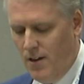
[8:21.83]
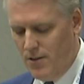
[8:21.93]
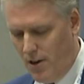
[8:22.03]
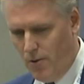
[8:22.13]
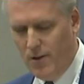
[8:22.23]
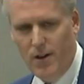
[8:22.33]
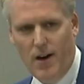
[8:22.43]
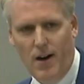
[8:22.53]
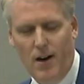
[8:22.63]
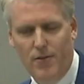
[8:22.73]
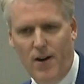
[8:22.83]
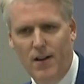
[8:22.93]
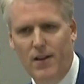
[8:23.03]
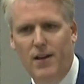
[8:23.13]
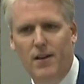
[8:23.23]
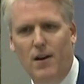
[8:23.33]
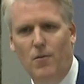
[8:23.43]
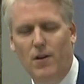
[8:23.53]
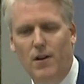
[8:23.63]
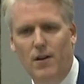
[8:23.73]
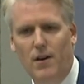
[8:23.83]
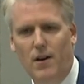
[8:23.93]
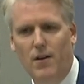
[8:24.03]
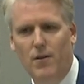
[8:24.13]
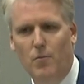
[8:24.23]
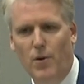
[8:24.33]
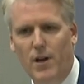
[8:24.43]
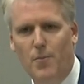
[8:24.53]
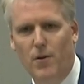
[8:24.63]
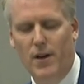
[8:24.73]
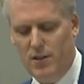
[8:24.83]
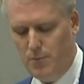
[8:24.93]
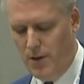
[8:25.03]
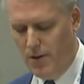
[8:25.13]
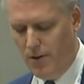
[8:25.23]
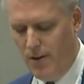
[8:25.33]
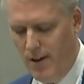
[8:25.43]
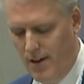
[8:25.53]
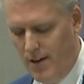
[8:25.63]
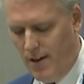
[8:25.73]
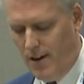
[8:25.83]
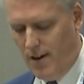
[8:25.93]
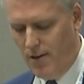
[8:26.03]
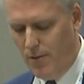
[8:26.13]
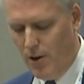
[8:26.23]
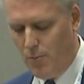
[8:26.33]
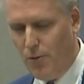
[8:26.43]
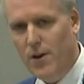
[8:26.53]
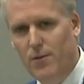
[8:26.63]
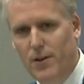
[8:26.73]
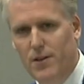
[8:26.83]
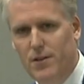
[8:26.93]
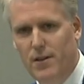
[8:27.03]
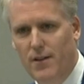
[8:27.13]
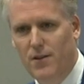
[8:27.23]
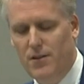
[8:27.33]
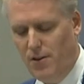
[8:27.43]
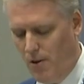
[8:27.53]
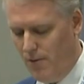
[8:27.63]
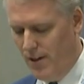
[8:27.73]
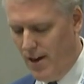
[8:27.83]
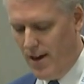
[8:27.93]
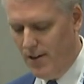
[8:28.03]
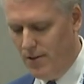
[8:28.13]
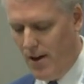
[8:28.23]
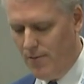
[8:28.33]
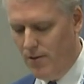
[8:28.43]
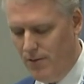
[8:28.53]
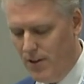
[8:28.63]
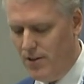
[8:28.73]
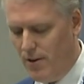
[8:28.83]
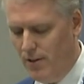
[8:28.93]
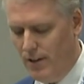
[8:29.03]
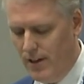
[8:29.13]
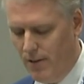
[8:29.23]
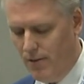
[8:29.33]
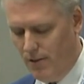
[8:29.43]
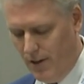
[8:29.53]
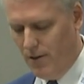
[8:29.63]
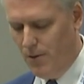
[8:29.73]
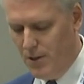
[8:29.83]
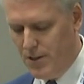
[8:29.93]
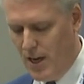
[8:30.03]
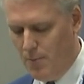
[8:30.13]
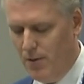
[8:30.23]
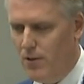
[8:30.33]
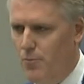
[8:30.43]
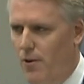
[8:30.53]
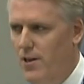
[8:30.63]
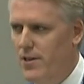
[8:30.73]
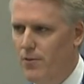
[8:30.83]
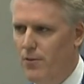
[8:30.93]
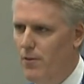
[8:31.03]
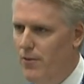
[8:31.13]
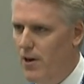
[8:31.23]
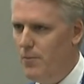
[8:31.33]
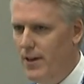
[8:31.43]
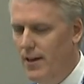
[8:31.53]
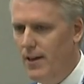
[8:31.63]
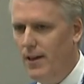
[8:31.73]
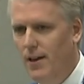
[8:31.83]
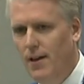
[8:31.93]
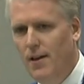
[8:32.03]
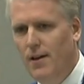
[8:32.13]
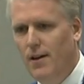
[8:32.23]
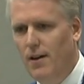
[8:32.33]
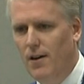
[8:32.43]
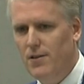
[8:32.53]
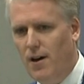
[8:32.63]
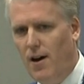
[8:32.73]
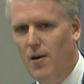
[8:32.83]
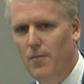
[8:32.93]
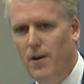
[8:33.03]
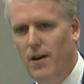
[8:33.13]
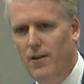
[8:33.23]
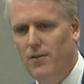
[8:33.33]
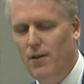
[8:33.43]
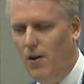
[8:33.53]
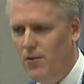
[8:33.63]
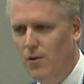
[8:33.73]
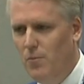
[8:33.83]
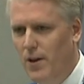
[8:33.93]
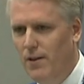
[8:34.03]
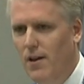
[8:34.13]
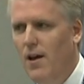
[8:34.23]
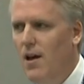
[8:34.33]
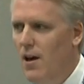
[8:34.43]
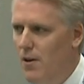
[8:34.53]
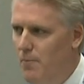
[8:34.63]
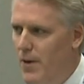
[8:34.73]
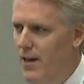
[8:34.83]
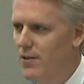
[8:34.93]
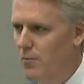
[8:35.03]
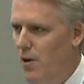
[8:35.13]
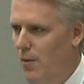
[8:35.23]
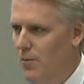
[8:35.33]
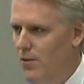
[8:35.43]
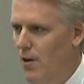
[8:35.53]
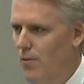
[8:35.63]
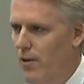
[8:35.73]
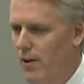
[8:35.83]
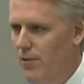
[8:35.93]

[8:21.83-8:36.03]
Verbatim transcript: So uh, finally, I want to uh, bring up our next speaker. Uh, we are privileged at the CRVA to have a visionary leader, leader who has championed this project from the very beginning uh, Tom has also been an amazing problem solver.